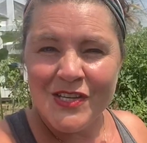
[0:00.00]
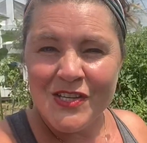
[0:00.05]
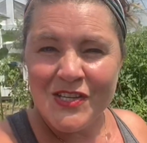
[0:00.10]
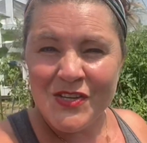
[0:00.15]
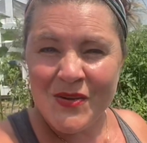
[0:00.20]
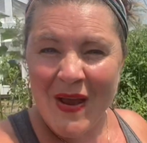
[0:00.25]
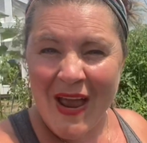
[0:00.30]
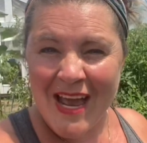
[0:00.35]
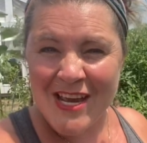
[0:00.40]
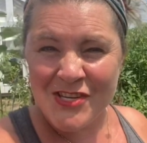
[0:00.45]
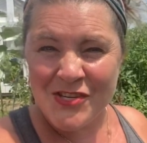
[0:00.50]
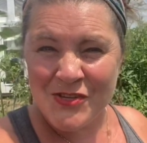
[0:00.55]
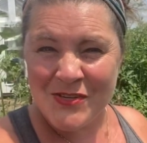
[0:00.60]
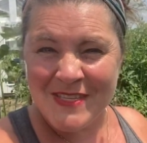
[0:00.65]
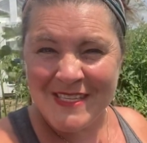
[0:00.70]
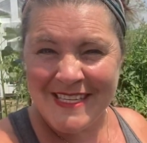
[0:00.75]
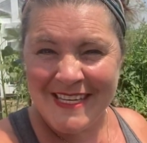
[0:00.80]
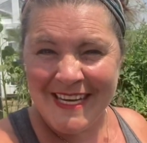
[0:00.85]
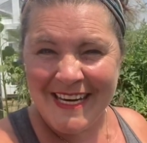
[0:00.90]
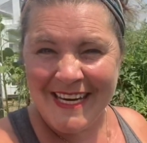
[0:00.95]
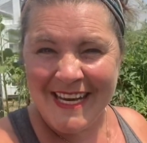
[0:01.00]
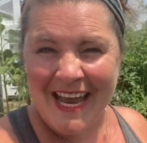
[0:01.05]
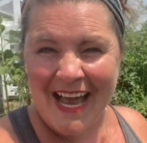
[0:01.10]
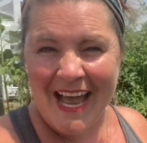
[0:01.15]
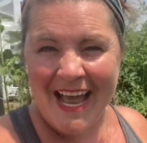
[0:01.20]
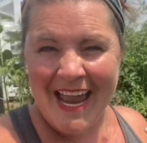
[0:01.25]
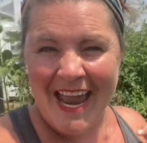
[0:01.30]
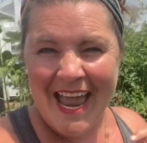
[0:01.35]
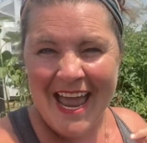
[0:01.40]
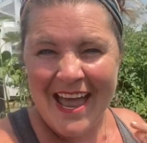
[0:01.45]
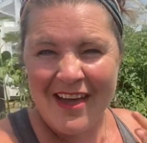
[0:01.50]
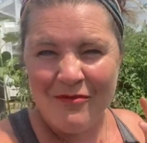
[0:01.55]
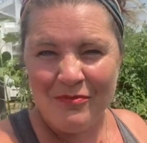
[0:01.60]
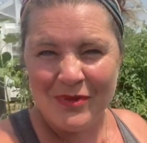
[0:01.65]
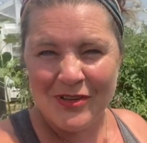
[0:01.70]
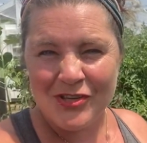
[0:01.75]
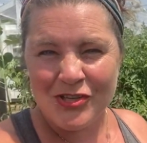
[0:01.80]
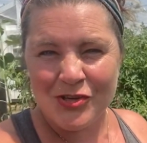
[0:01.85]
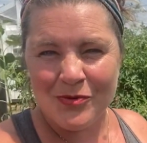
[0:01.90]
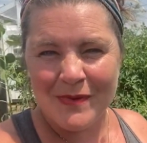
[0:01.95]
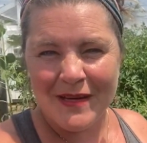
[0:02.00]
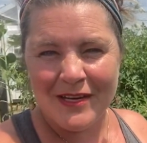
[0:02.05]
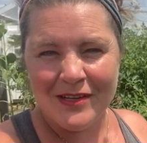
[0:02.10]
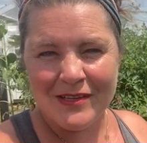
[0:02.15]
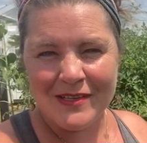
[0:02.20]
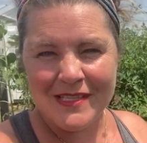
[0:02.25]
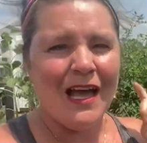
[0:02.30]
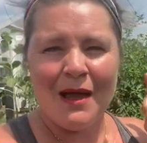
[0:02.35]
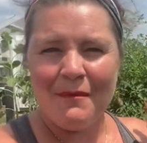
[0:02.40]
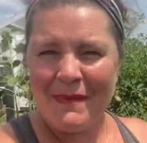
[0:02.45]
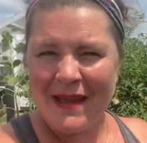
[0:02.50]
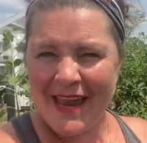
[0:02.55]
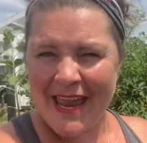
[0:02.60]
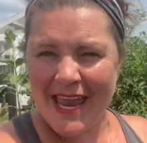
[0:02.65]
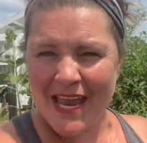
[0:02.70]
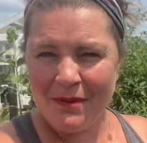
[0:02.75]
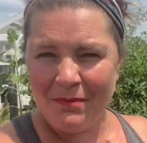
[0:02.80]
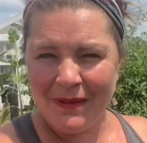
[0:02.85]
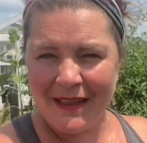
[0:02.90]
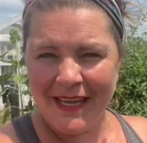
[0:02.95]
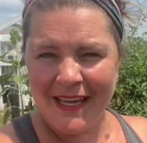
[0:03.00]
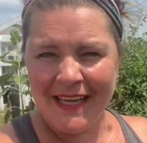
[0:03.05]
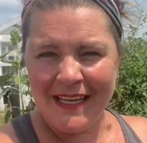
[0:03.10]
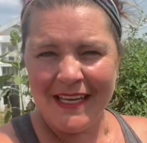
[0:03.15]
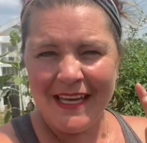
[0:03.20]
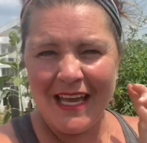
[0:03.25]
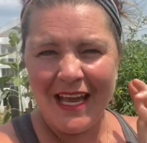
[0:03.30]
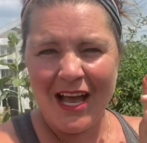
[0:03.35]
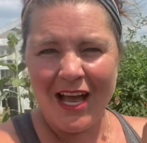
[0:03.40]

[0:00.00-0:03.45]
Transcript: So as you see, I have blister beetles on my eggplant,